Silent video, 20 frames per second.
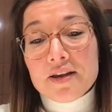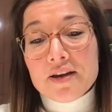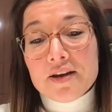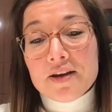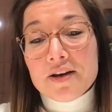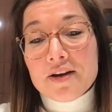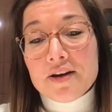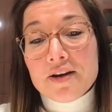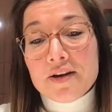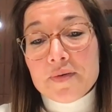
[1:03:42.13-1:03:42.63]

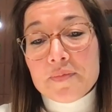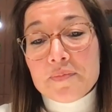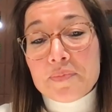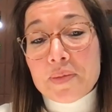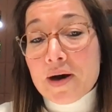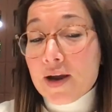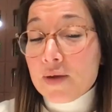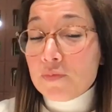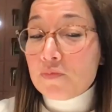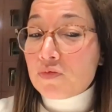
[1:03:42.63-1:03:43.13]
uh,
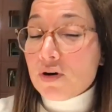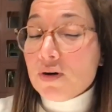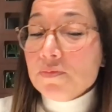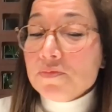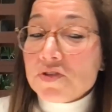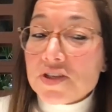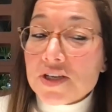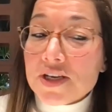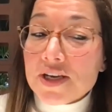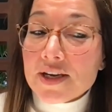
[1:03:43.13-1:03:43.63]
by
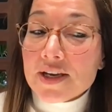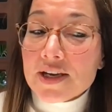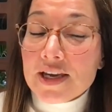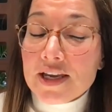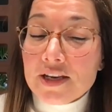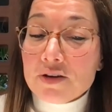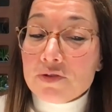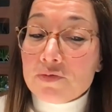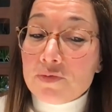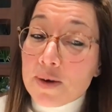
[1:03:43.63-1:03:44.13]
prompting
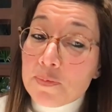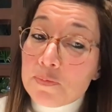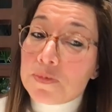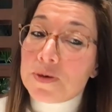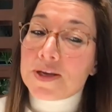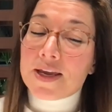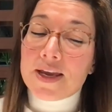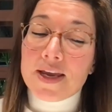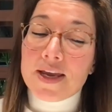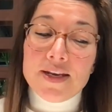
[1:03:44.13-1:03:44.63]
in a
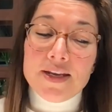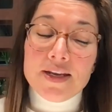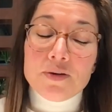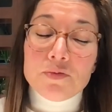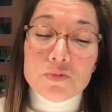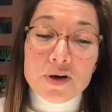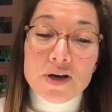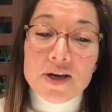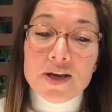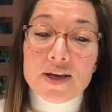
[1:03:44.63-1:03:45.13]

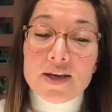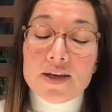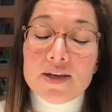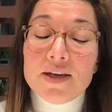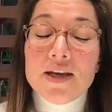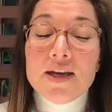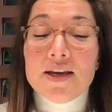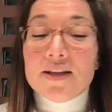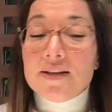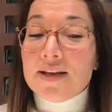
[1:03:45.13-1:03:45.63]
replicating way,